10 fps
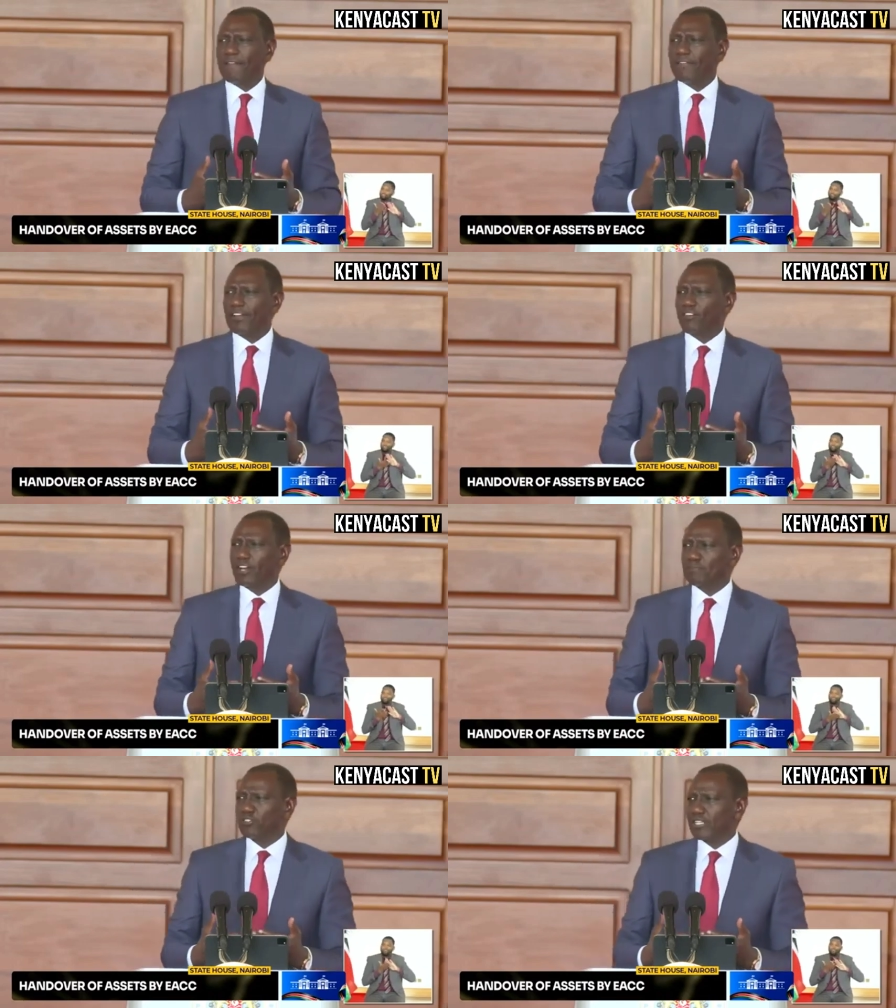the
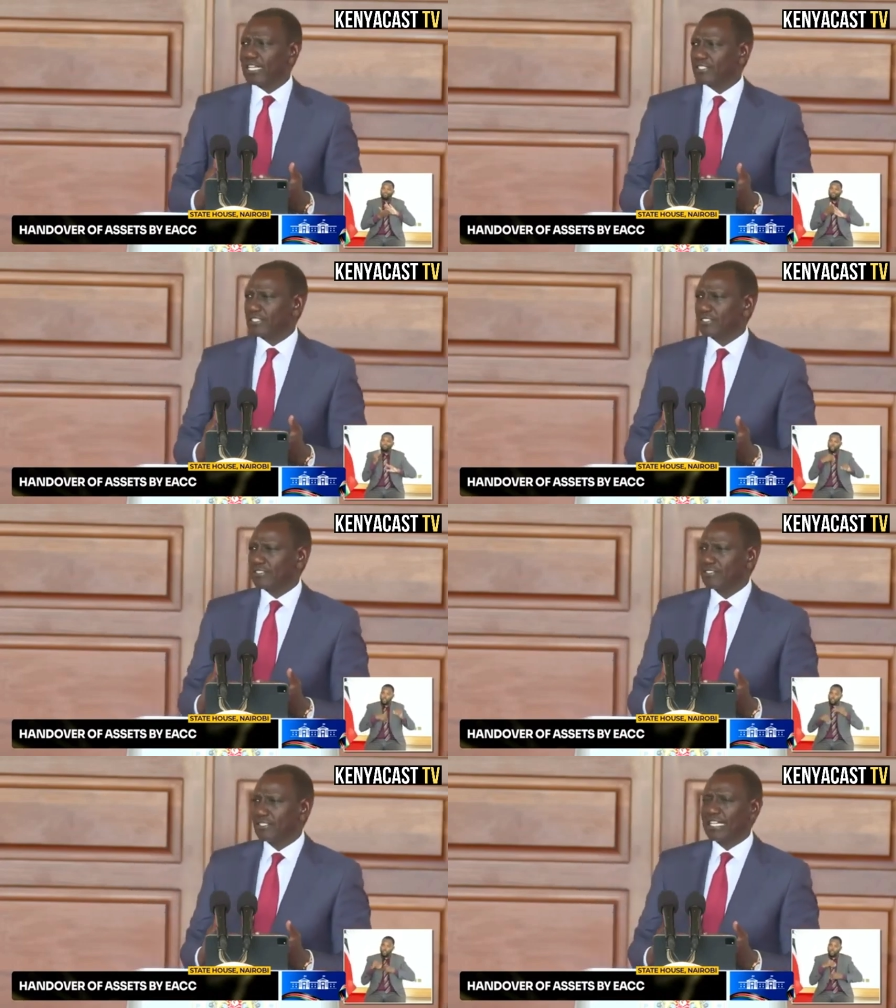corruption
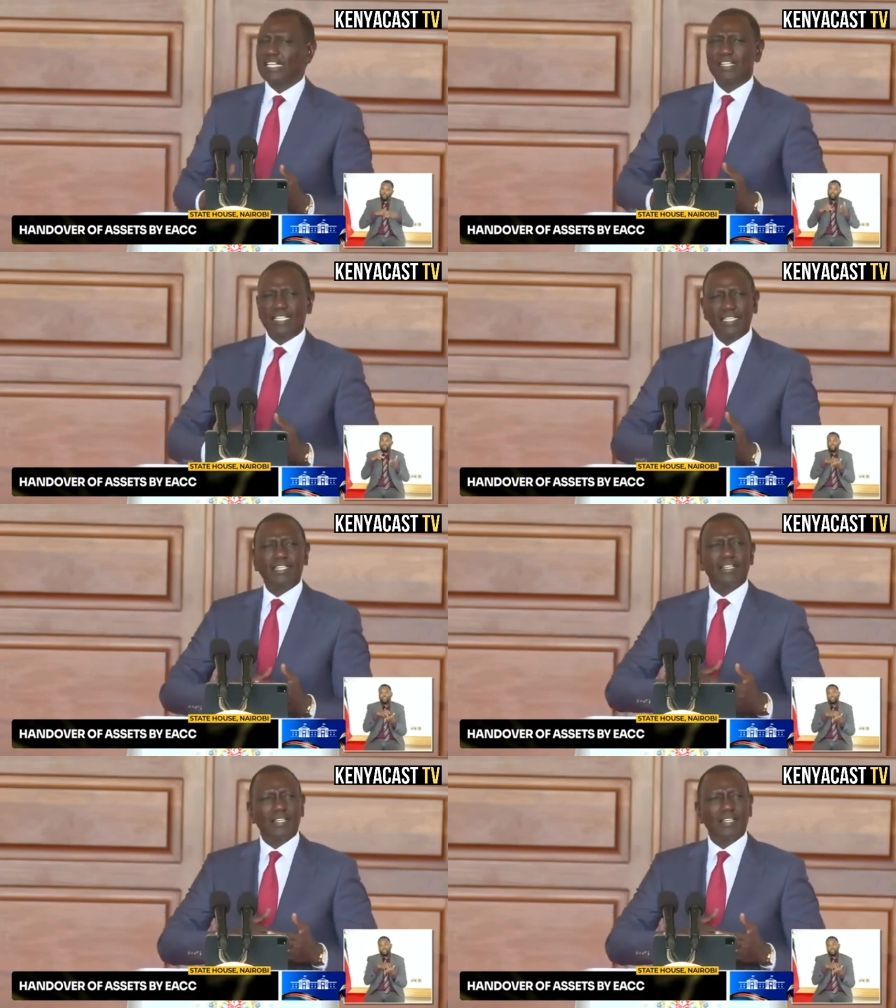cases and indeed